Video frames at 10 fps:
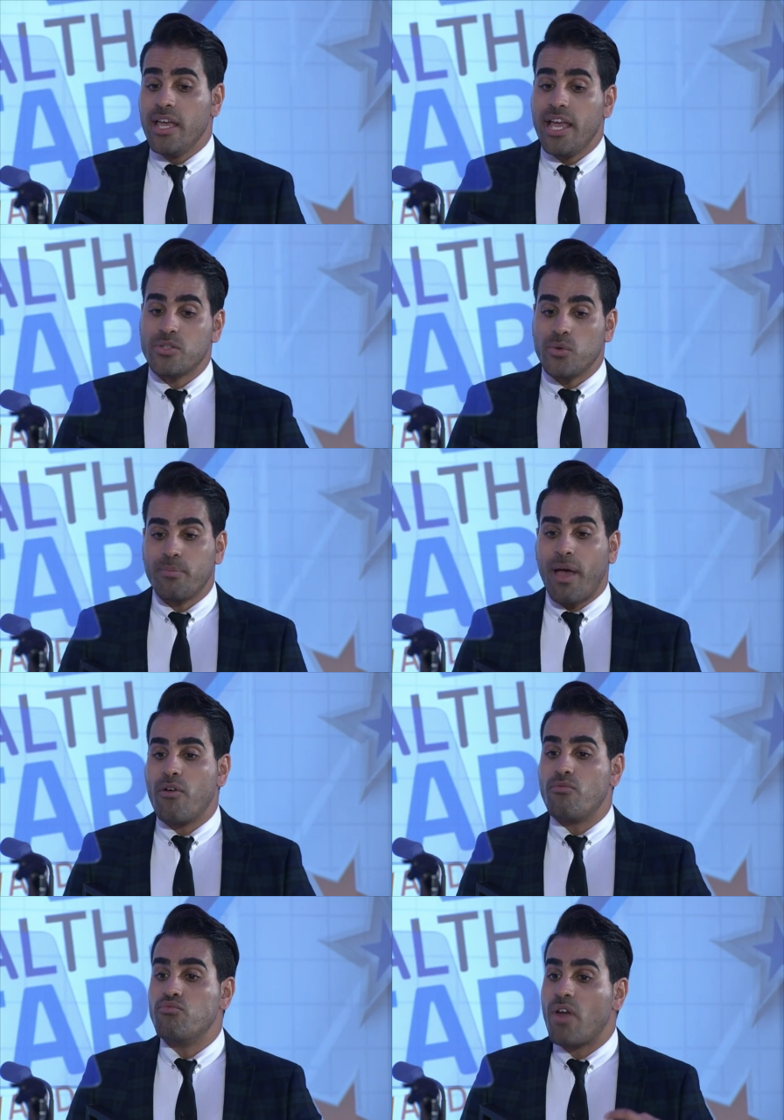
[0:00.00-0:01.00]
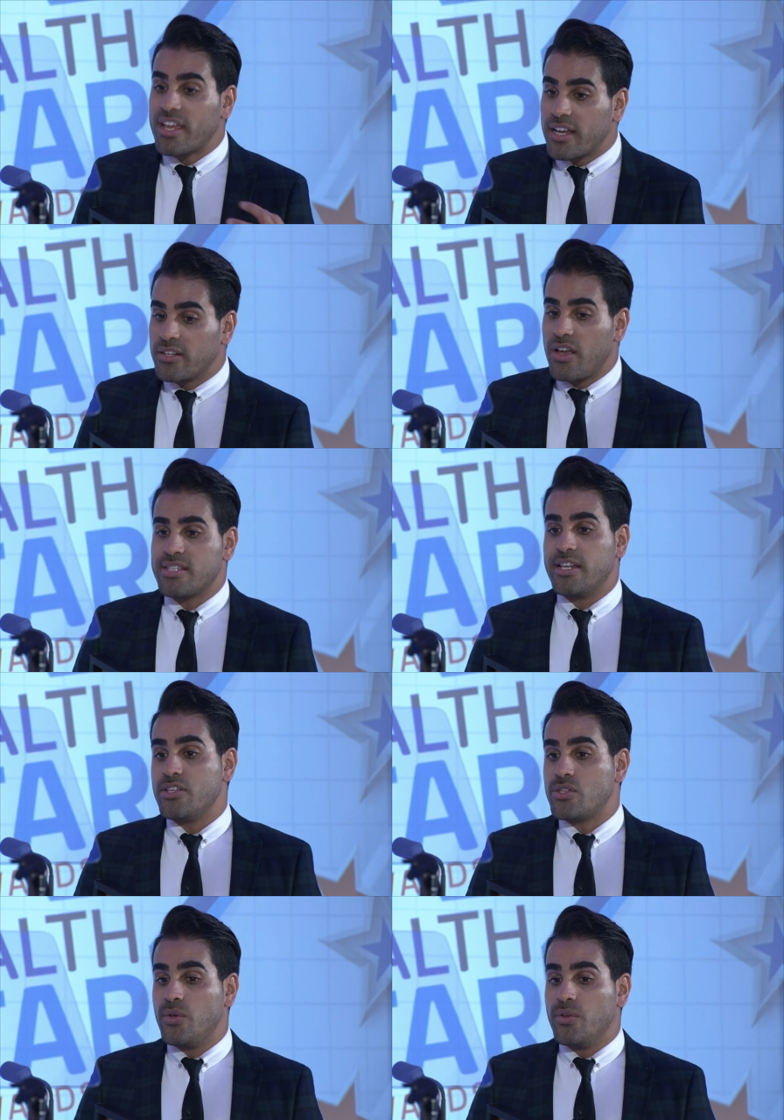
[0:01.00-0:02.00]
It's all about recognising
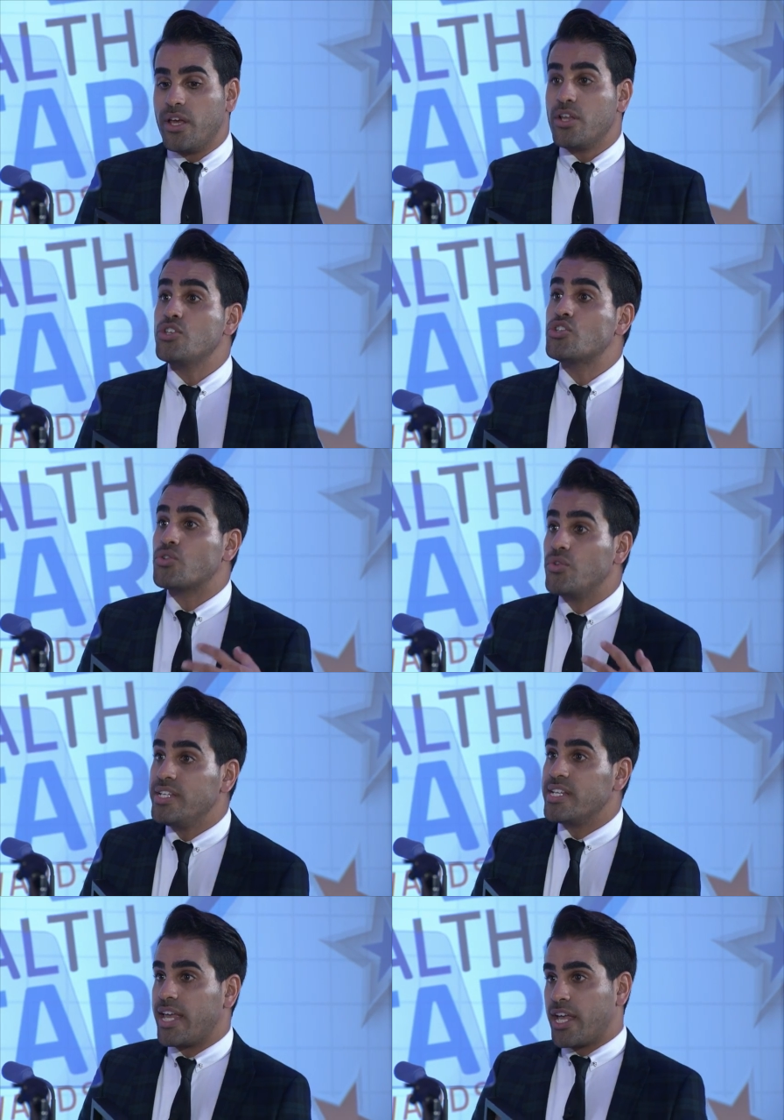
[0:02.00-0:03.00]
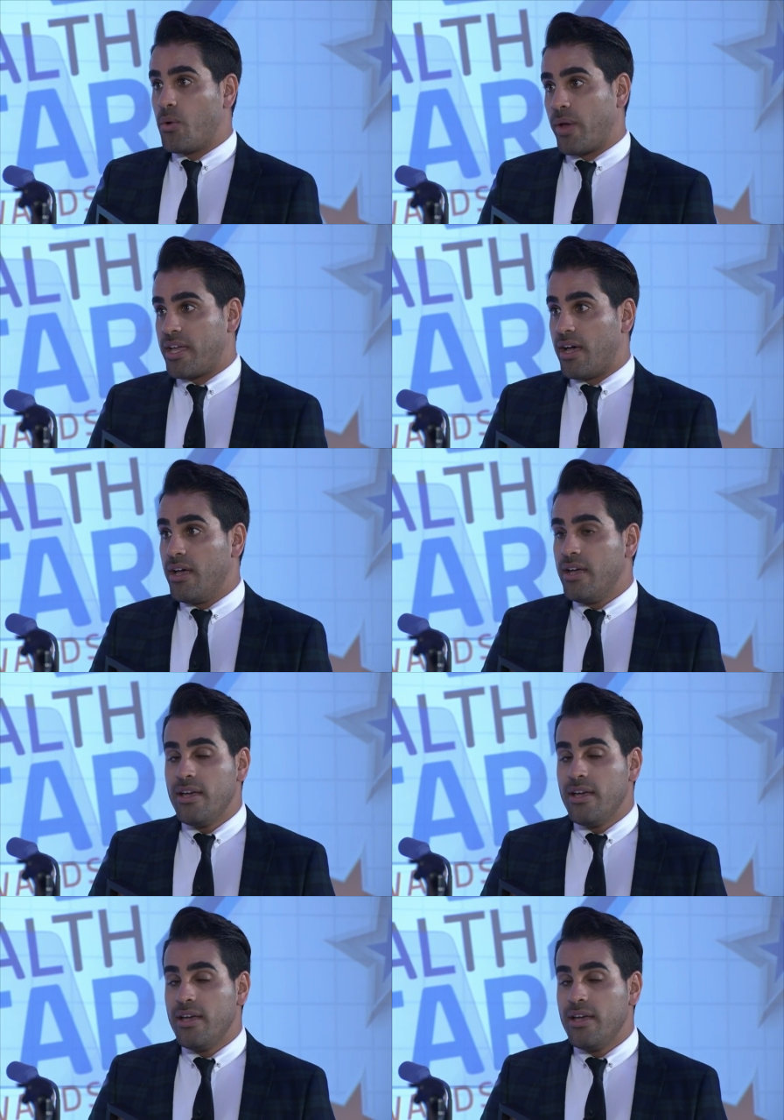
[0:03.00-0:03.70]
it sooner, treating it quicker.